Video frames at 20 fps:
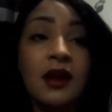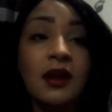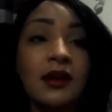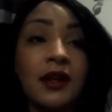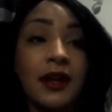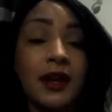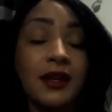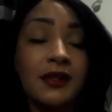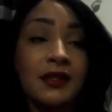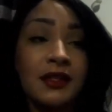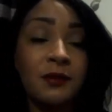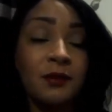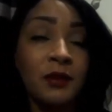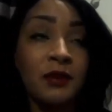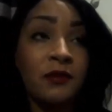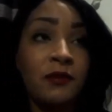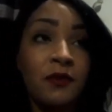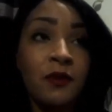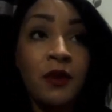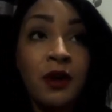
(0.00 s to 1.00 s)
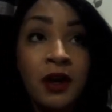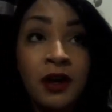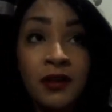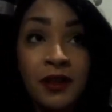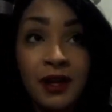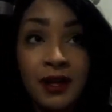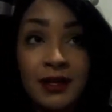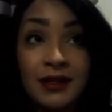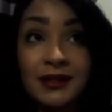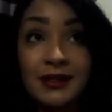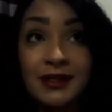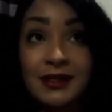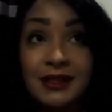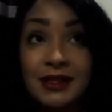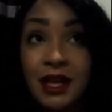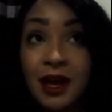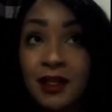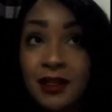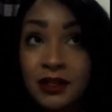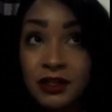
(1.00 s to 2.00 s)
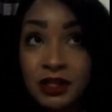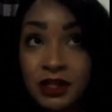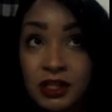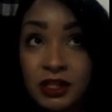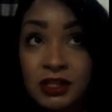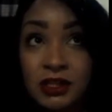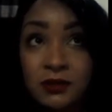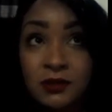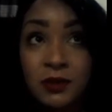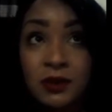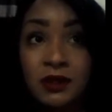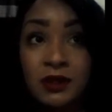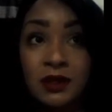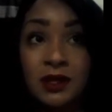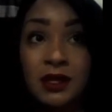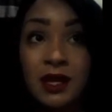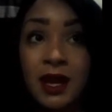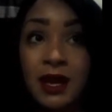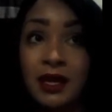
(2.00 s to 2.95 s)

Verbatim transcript: Like I said before, the anesthesiologist really,